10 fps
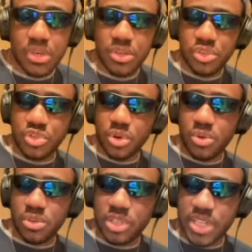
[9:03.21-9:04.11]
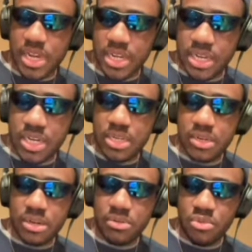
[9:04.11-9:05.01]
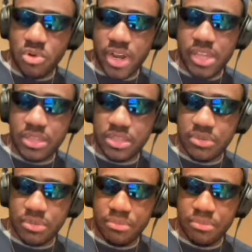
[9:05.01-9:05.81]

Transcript: So, Saka, right...